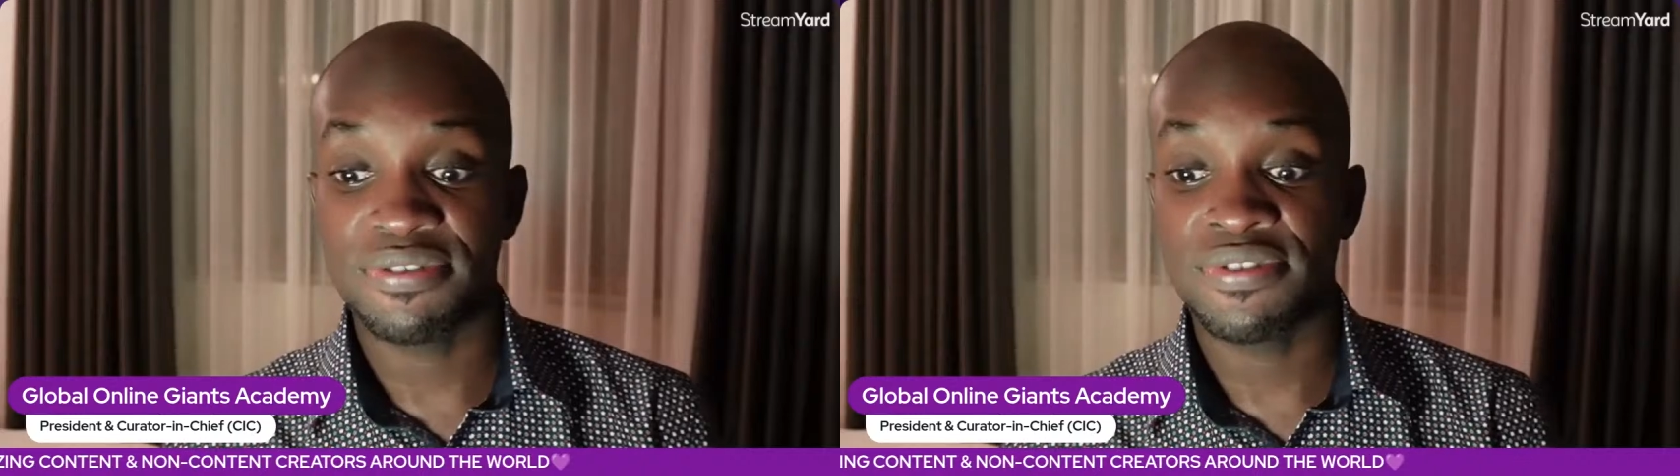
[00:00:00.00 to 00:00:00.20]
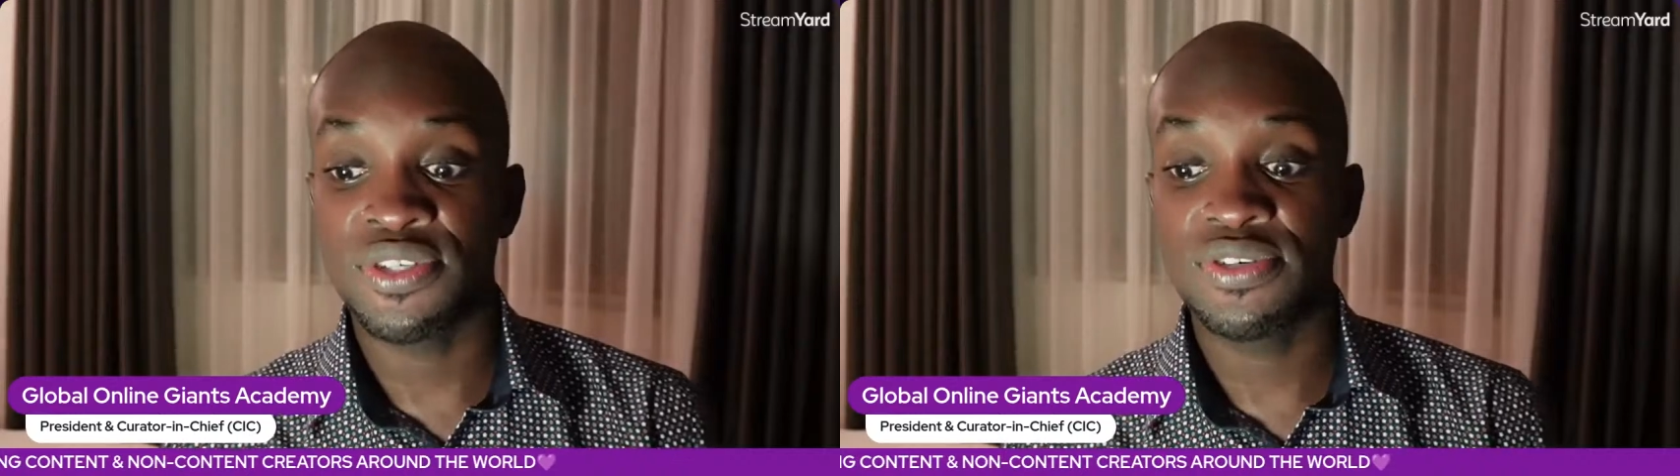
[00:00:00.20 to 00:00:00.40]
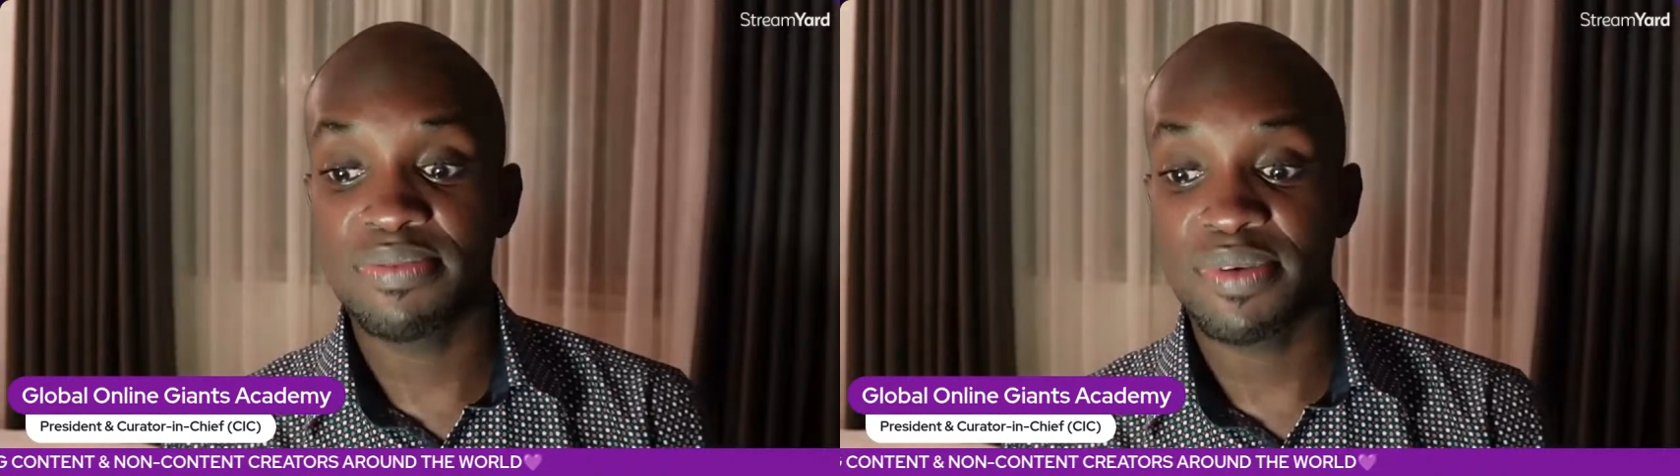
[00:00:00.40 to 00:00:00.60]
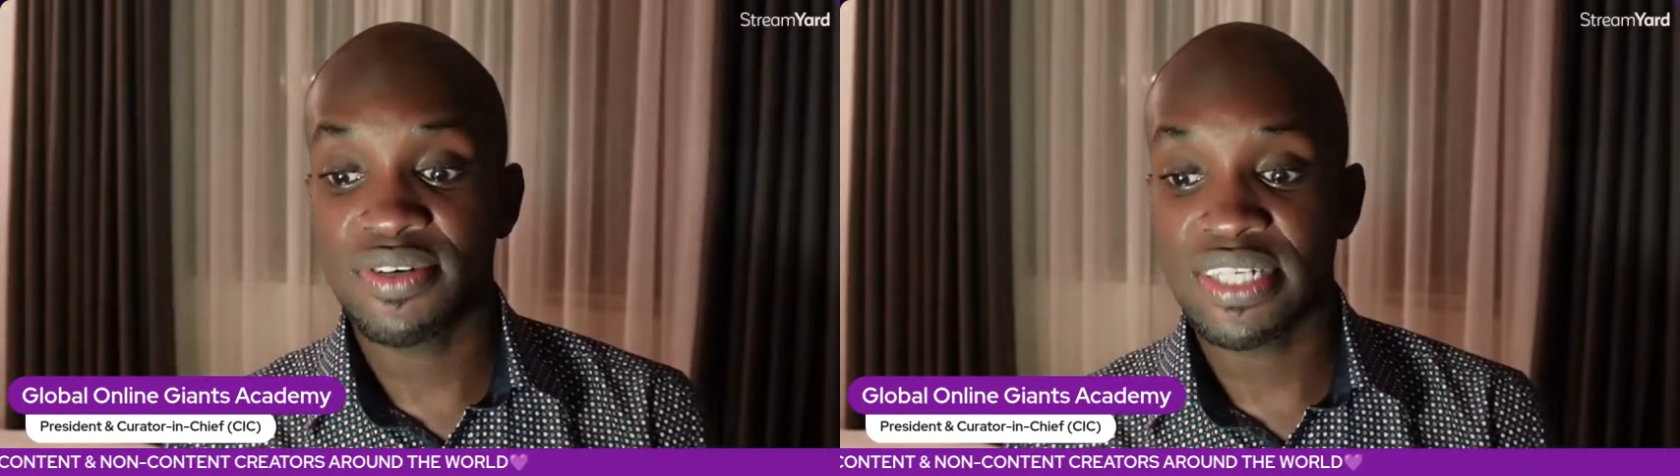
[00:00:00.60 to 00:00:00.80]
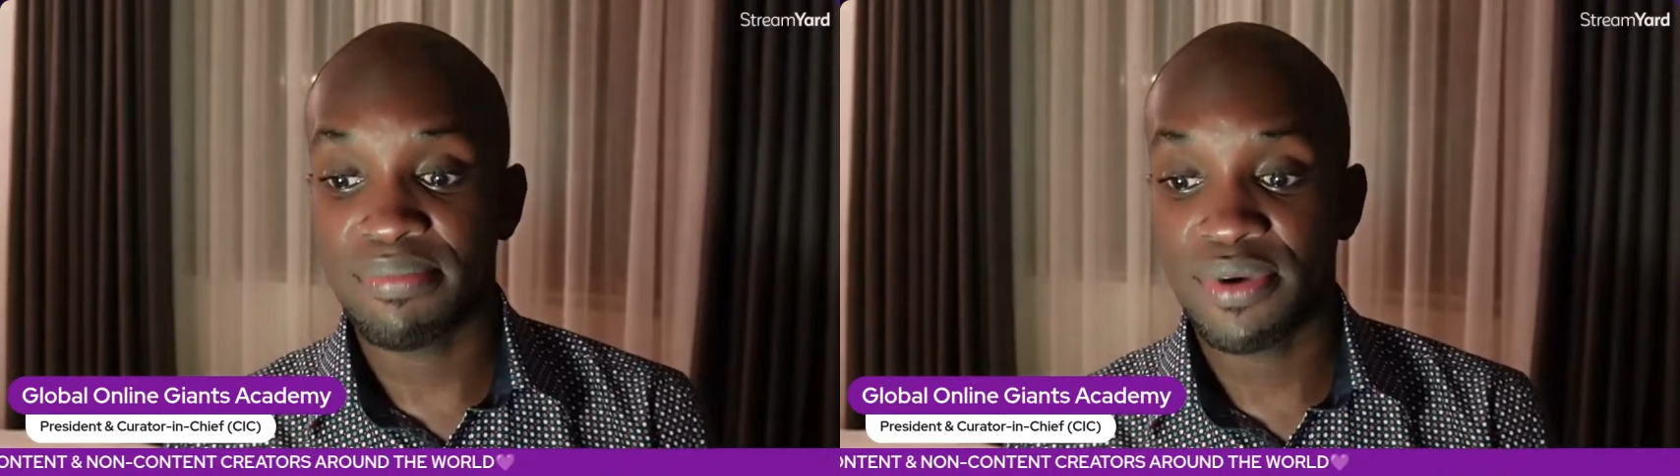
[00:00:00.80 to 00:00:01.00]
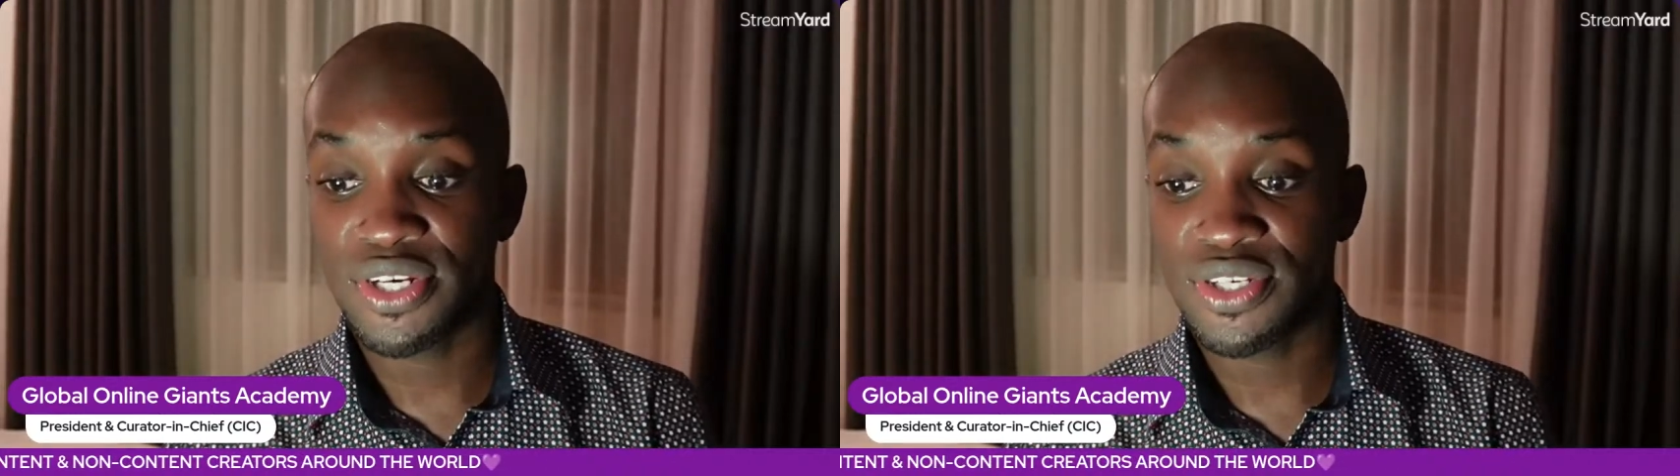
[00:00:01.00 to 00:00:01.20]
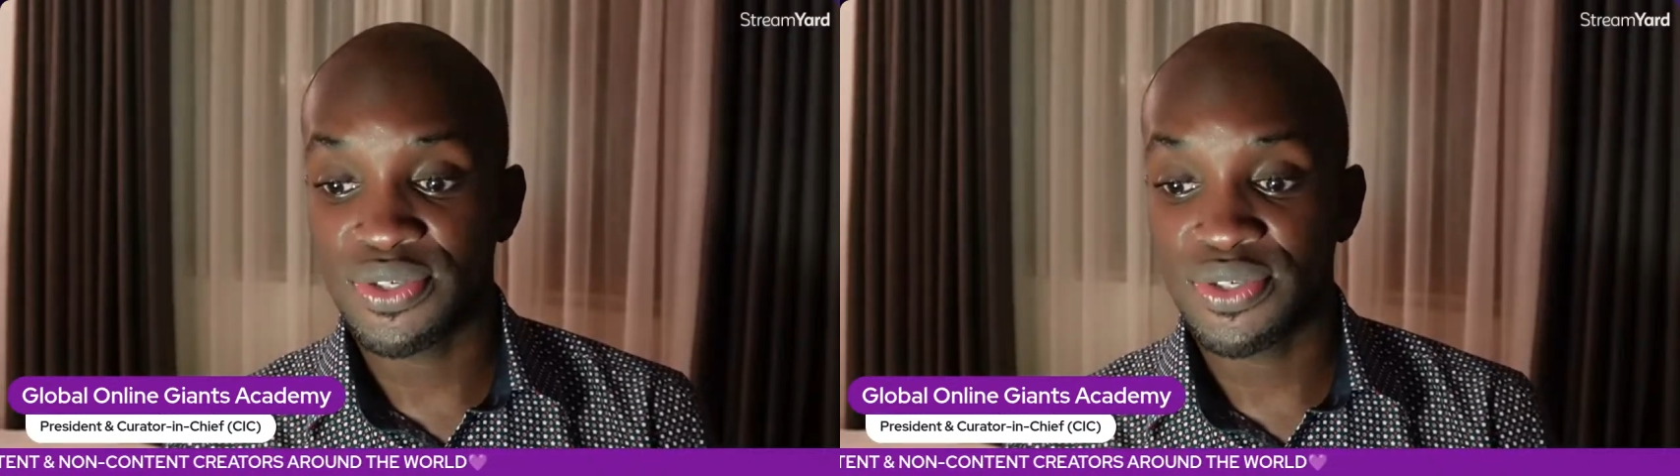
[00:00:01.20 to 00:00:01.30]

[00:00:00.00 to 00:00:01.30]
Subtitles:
of juice because I'm going